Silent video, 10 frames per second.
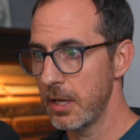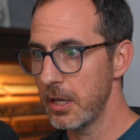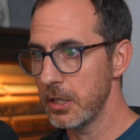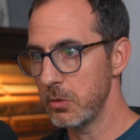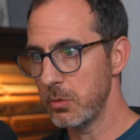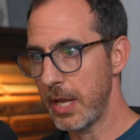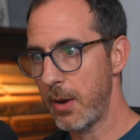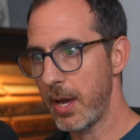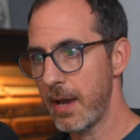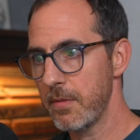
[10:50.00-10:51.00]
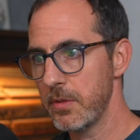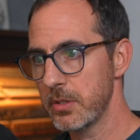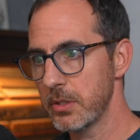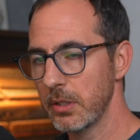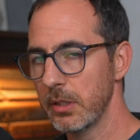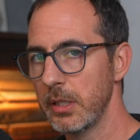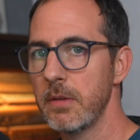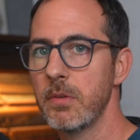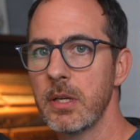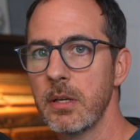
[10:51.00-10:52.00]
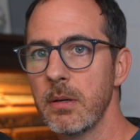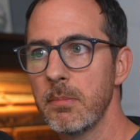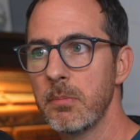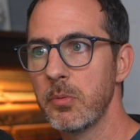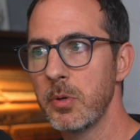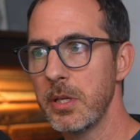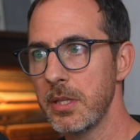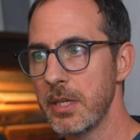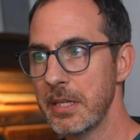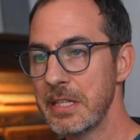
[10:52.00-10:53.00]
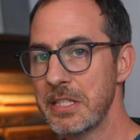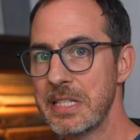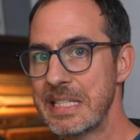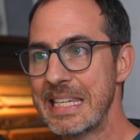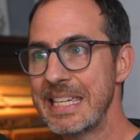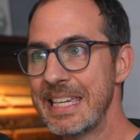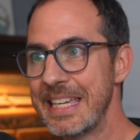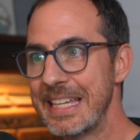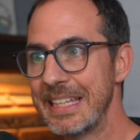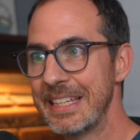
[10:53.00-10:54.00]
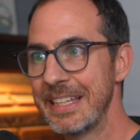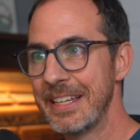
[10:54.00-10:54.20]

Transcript: you now have this living, breathing, singing